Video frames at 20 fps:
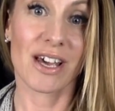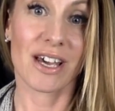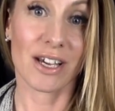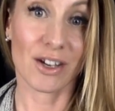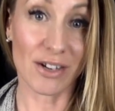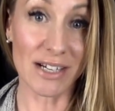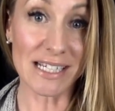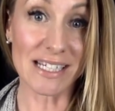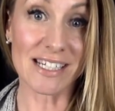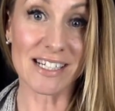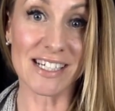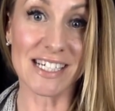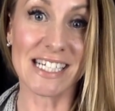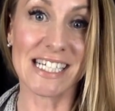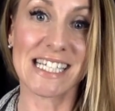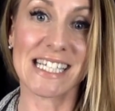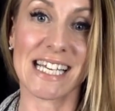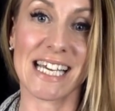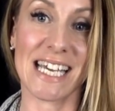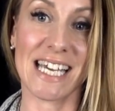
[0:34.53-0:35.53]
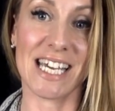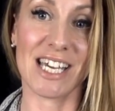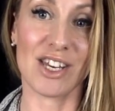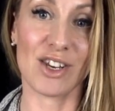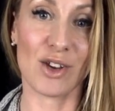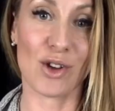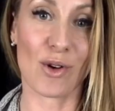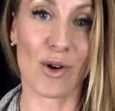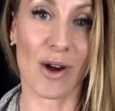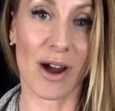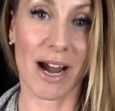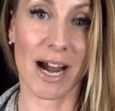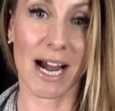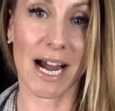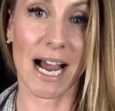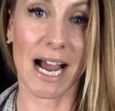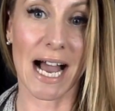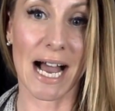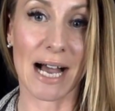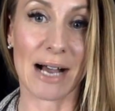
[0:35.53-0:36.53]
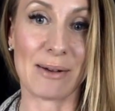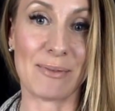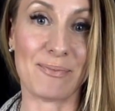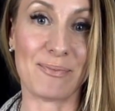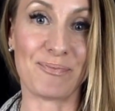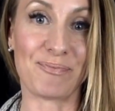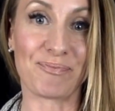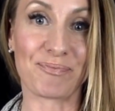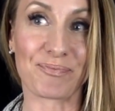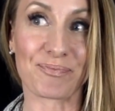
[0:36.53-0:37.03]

crystals in your um,